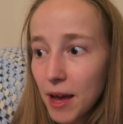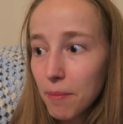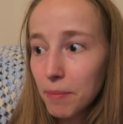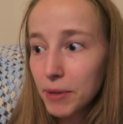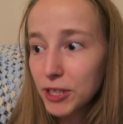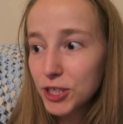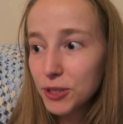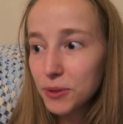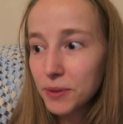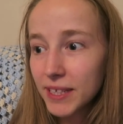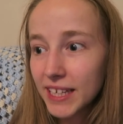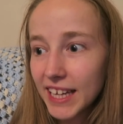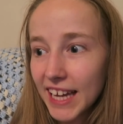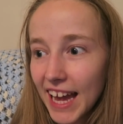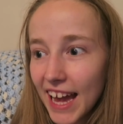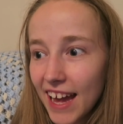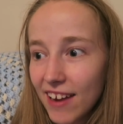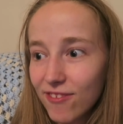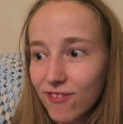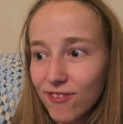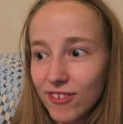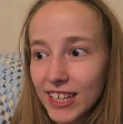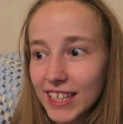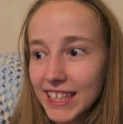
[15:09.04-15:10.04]
But you
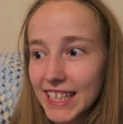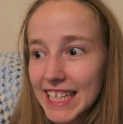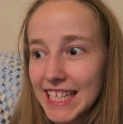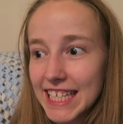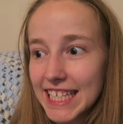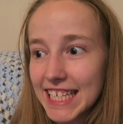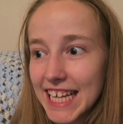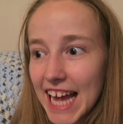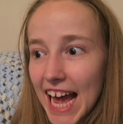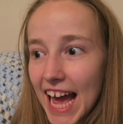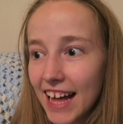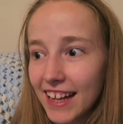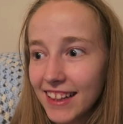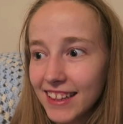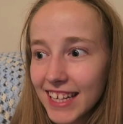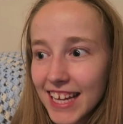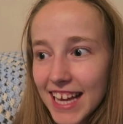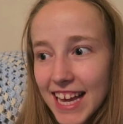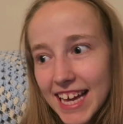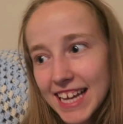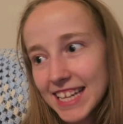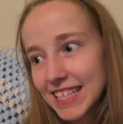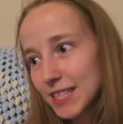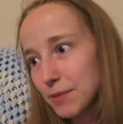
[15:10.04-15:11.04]
can't really tell,
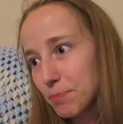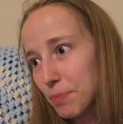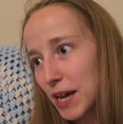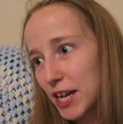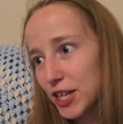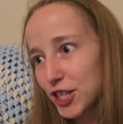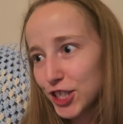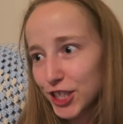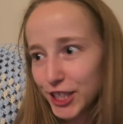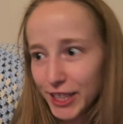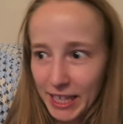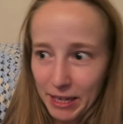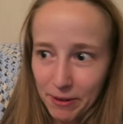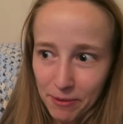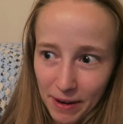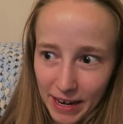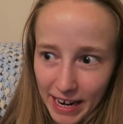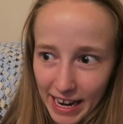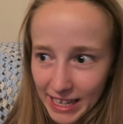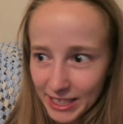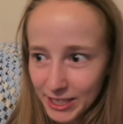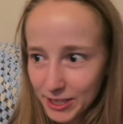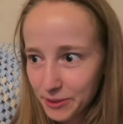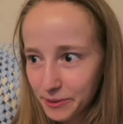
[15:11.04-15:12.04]
especially when
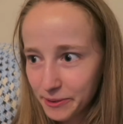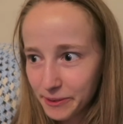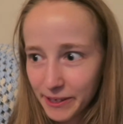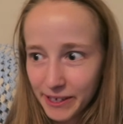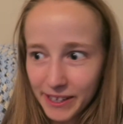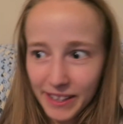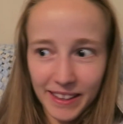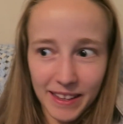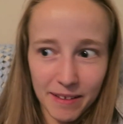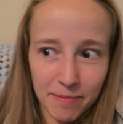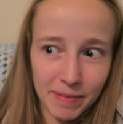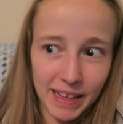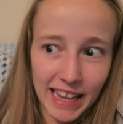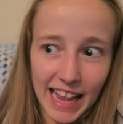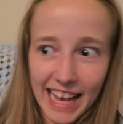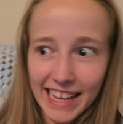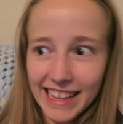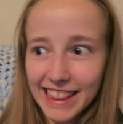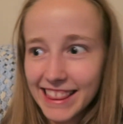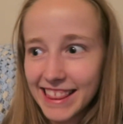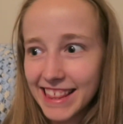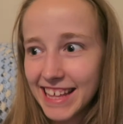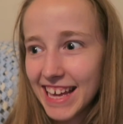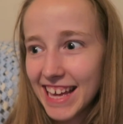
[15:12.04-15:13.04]
I twirl them
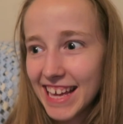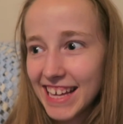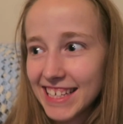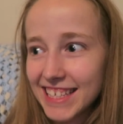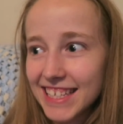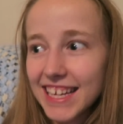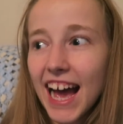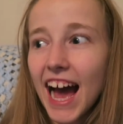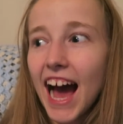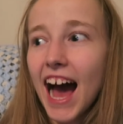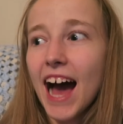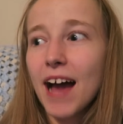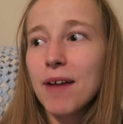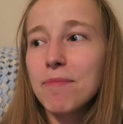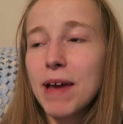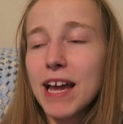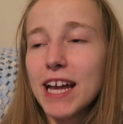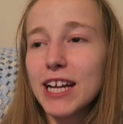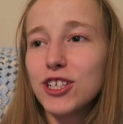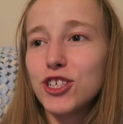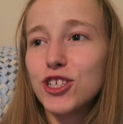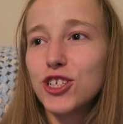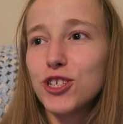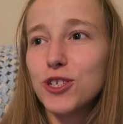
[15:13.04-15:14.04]
like this. I'm
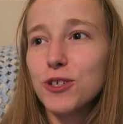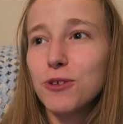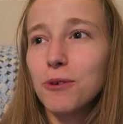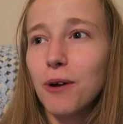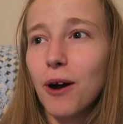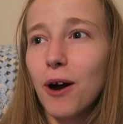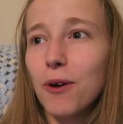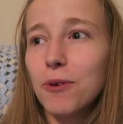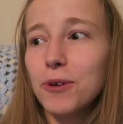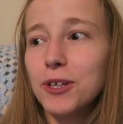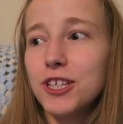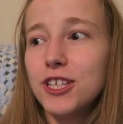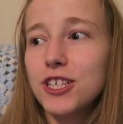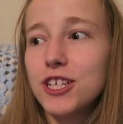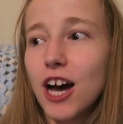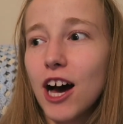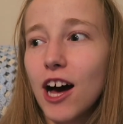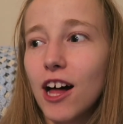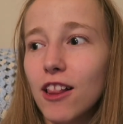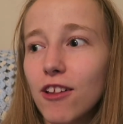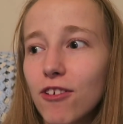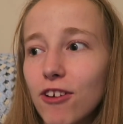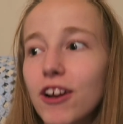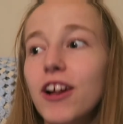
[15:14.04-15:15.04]
H2O
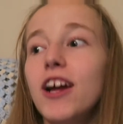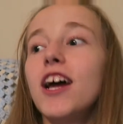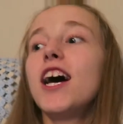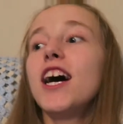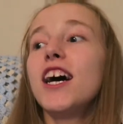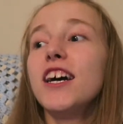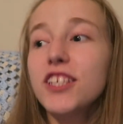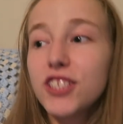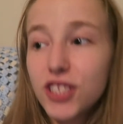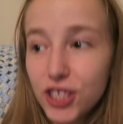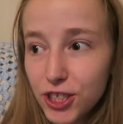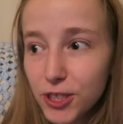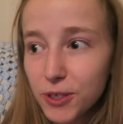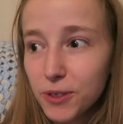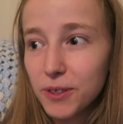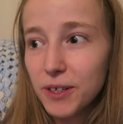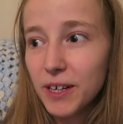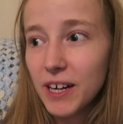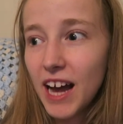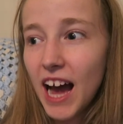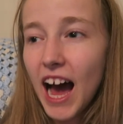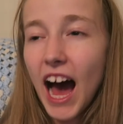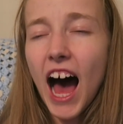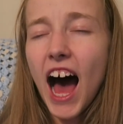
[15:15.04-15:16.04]
intolerant, achoo,
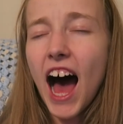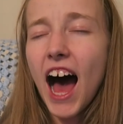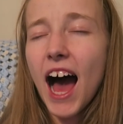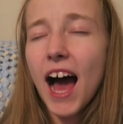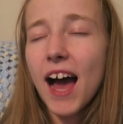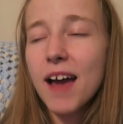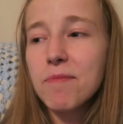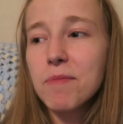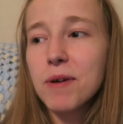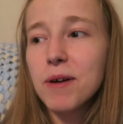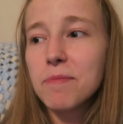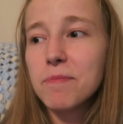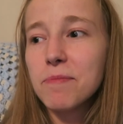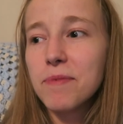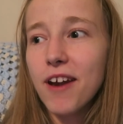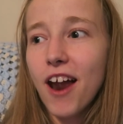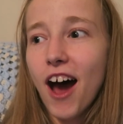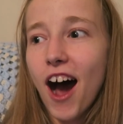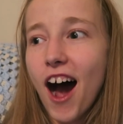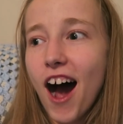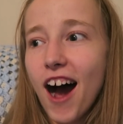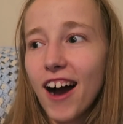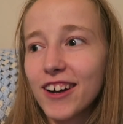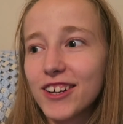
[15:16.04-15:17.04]
I'm
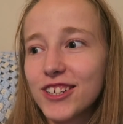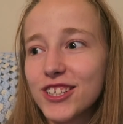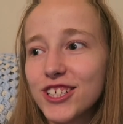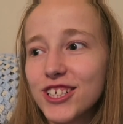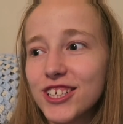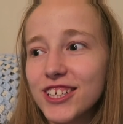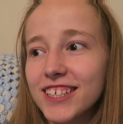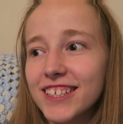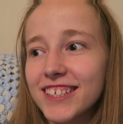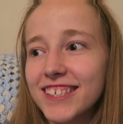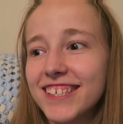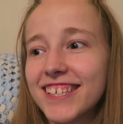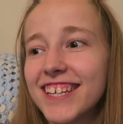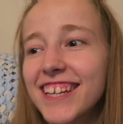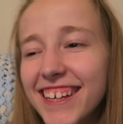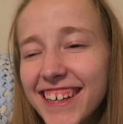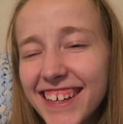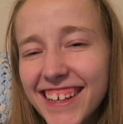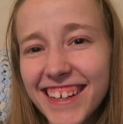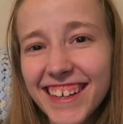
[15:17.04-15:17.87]
obnoxious.